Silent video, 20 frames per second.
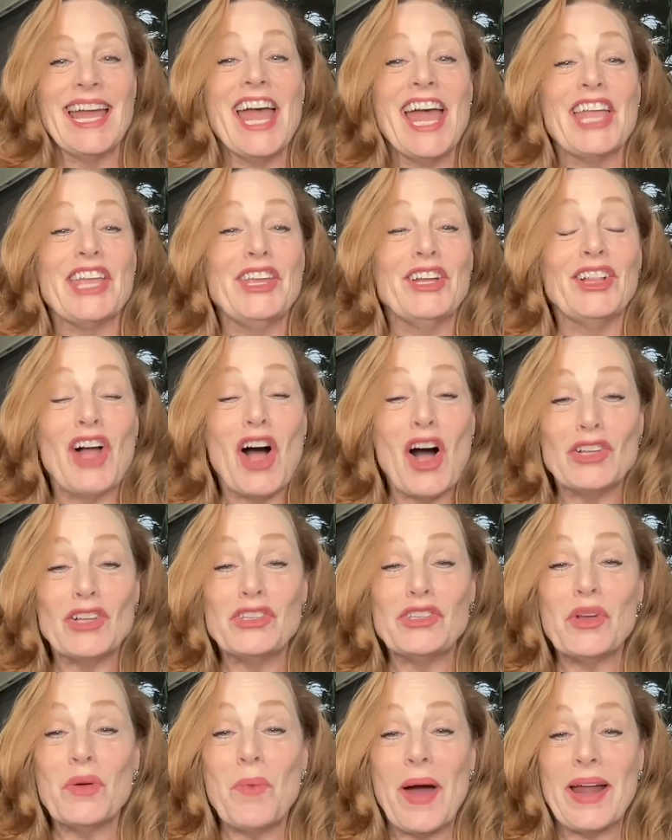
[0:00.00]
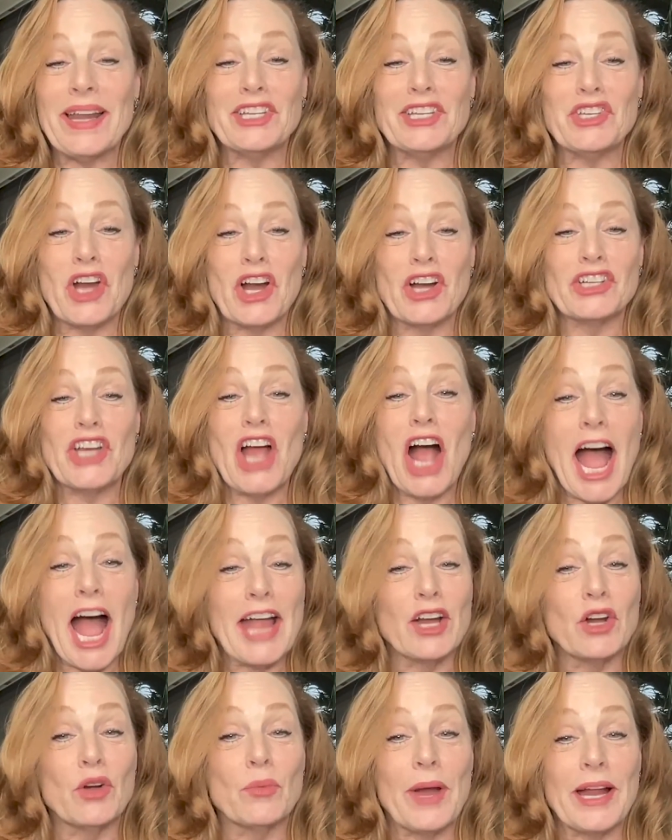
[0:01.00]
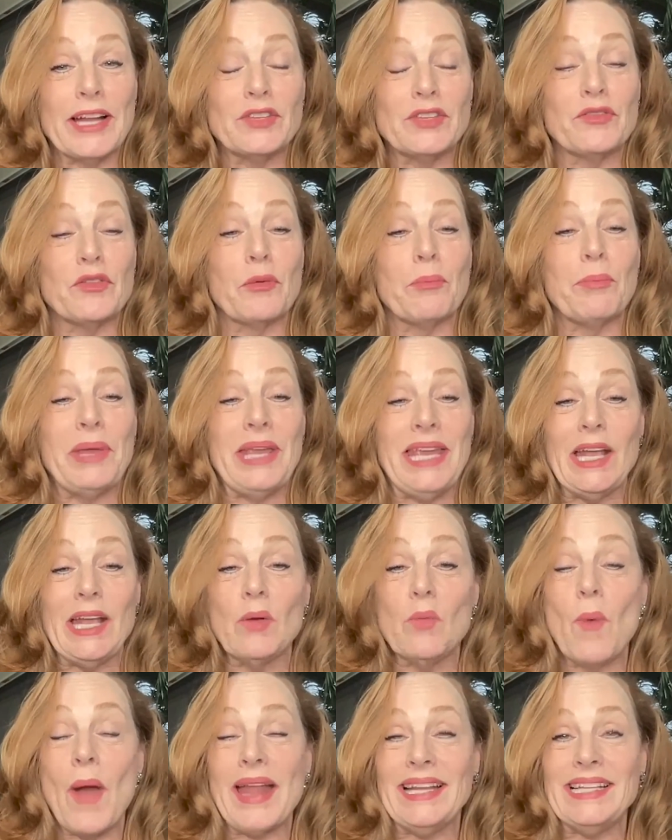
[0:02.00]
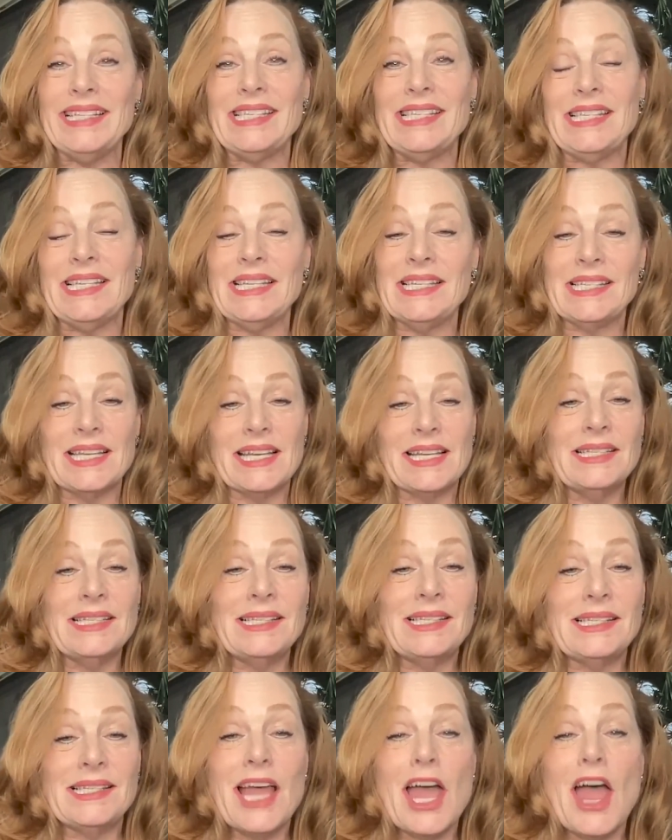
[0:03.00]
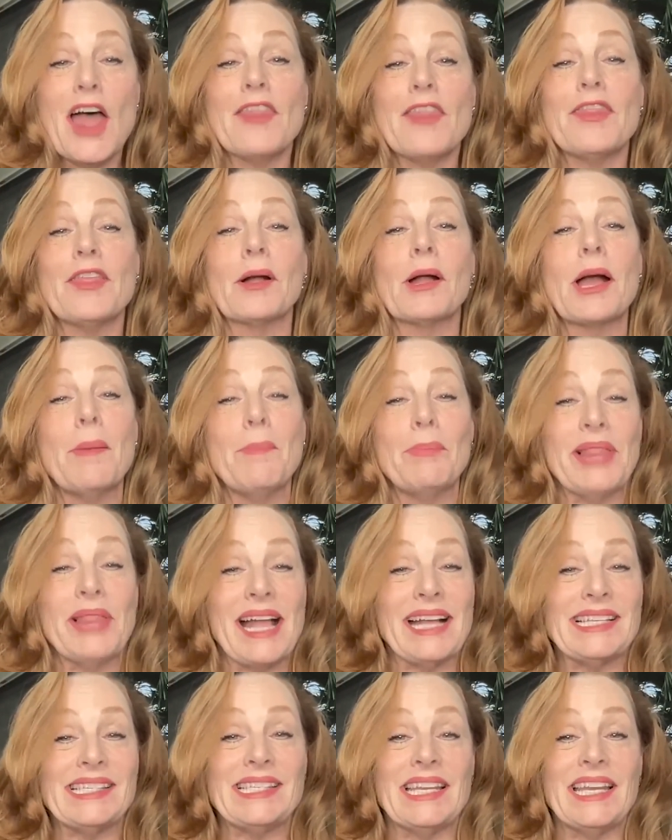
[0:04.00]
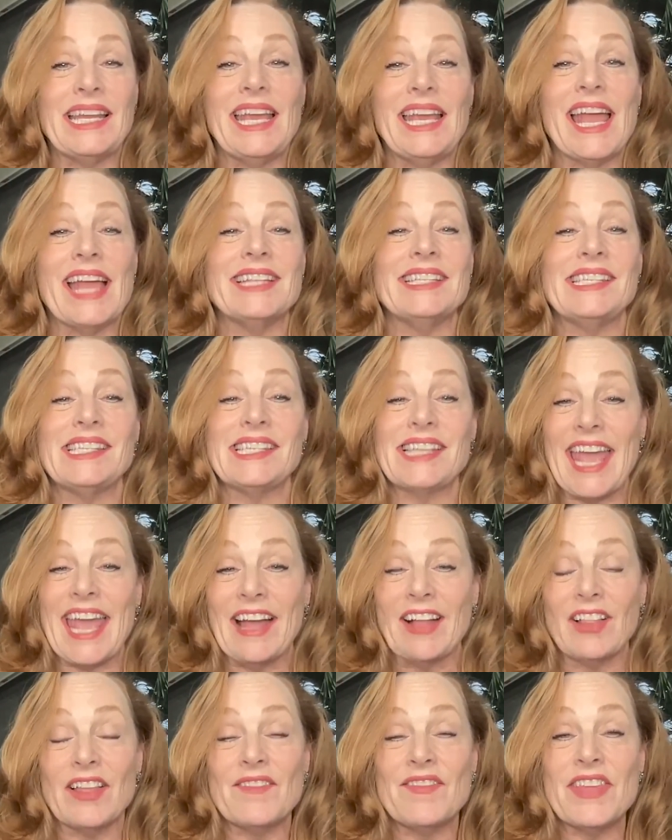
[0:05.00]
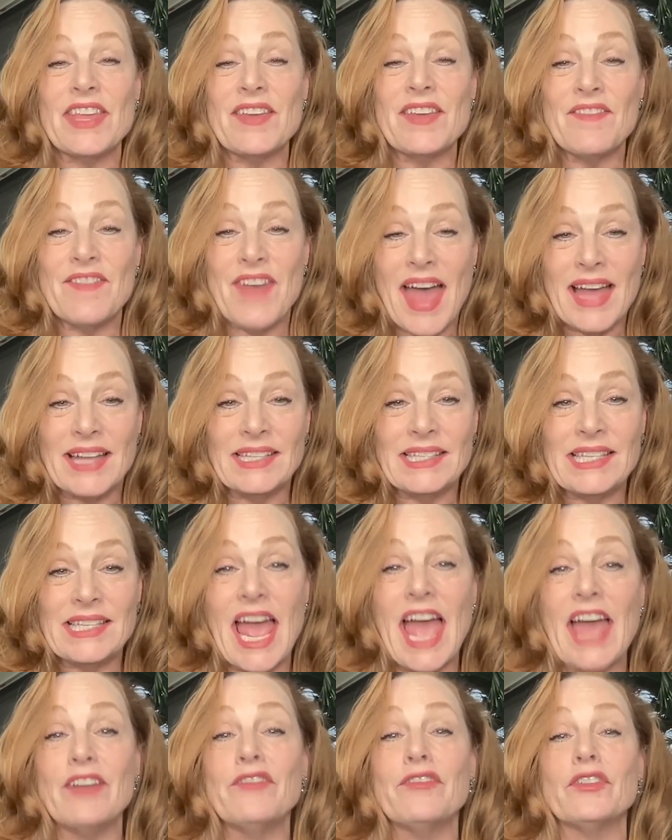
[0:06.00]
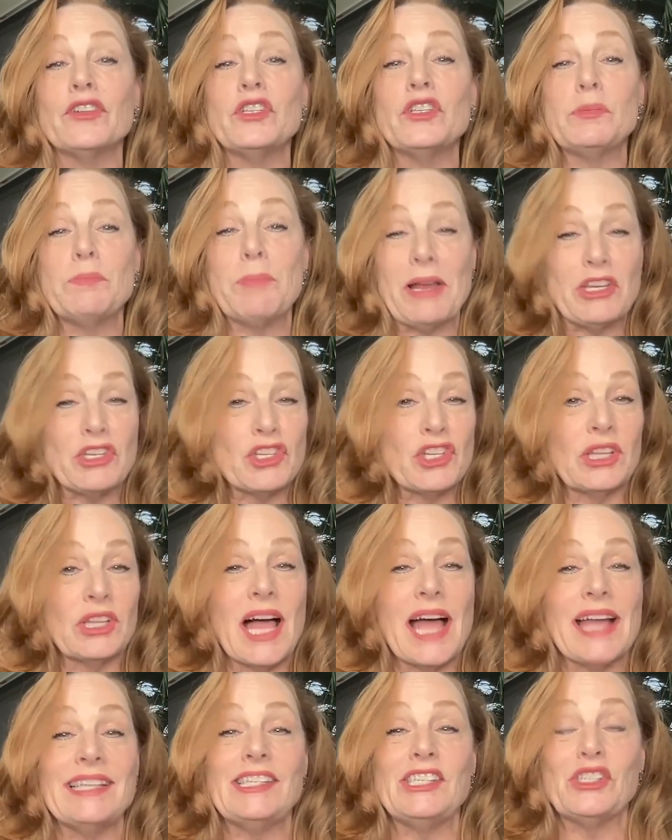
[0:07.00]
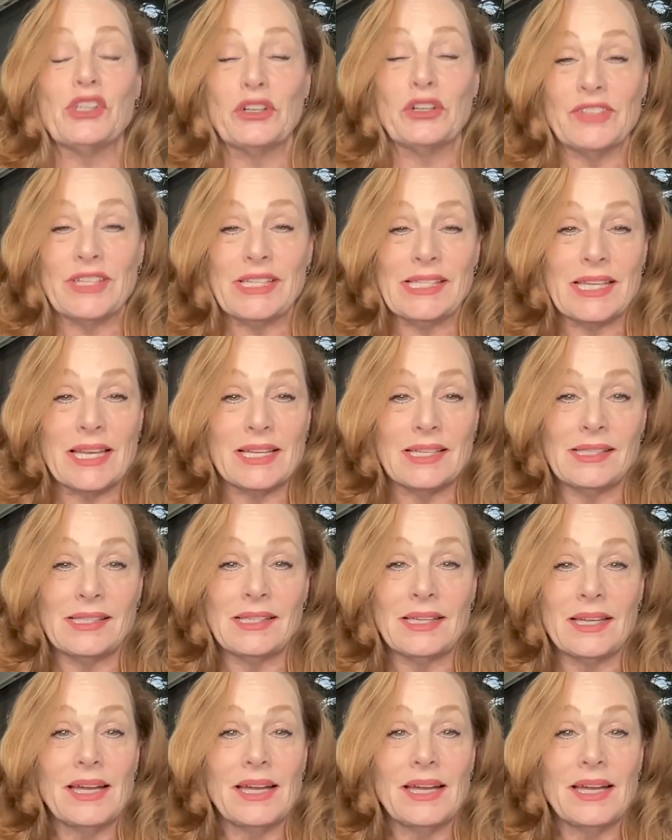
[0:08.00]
You'll also want to charge higher rates for peak wedding seasons, the complexity and scale of the event, and for specialized services.